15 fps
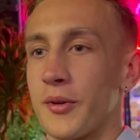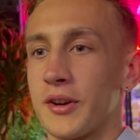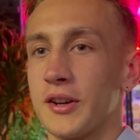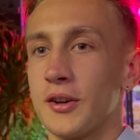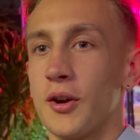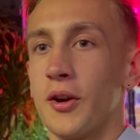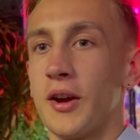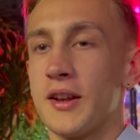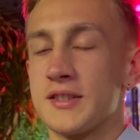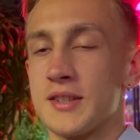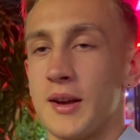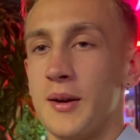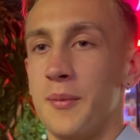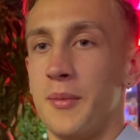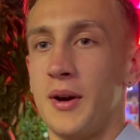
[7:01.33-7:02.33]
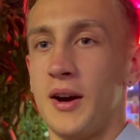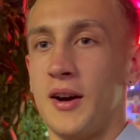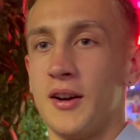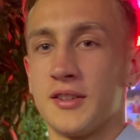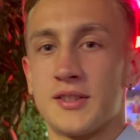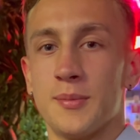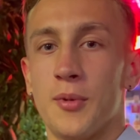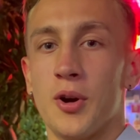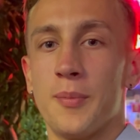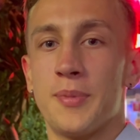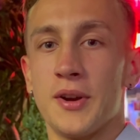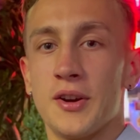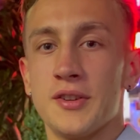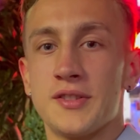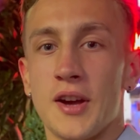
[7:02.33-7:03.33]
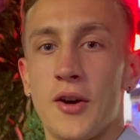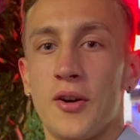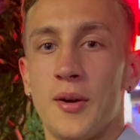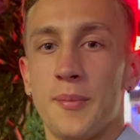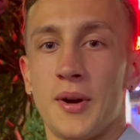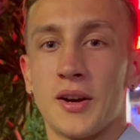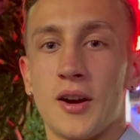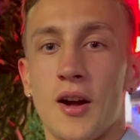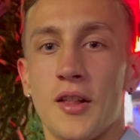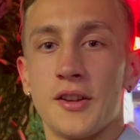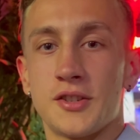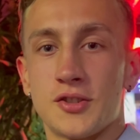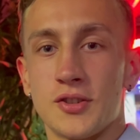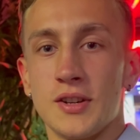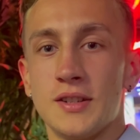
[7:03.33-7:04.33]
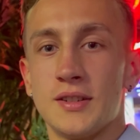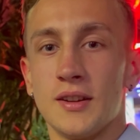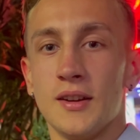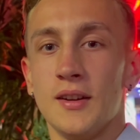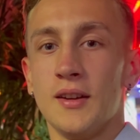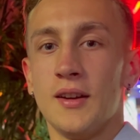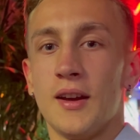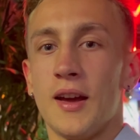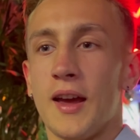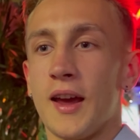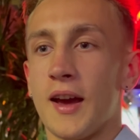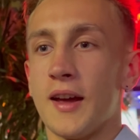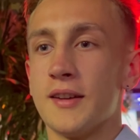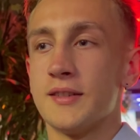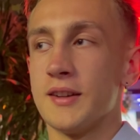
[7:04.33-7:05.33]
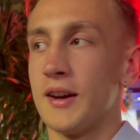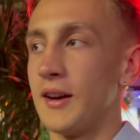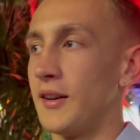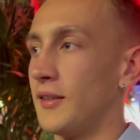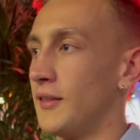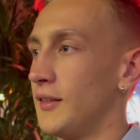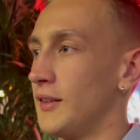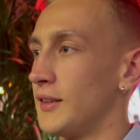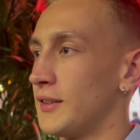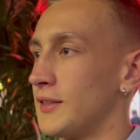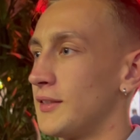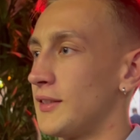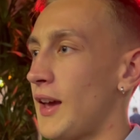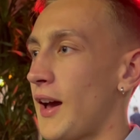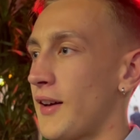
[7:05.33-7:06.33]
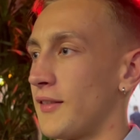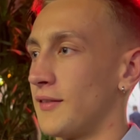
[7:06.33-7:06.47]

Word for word: gonna go get some uh, some more beers out on Bangala Street, and uh, yeah,